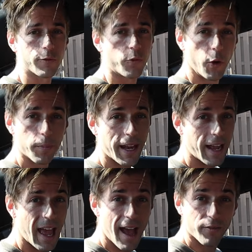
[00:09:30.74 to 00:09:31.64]
of room that I
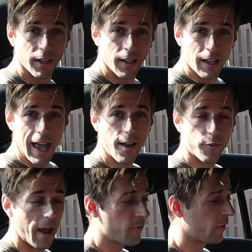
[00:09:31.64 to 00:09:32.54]
have. At
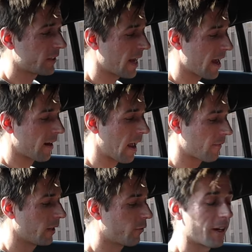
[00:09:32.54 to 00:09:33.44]
five foot ten, I
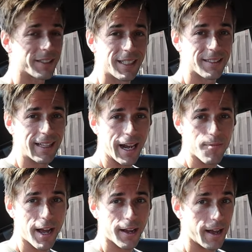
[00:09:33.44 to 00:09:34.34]
have the front seat set at
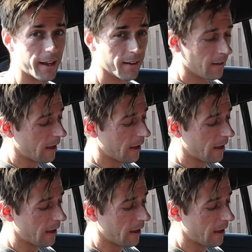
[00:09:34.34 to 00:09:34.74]
my height.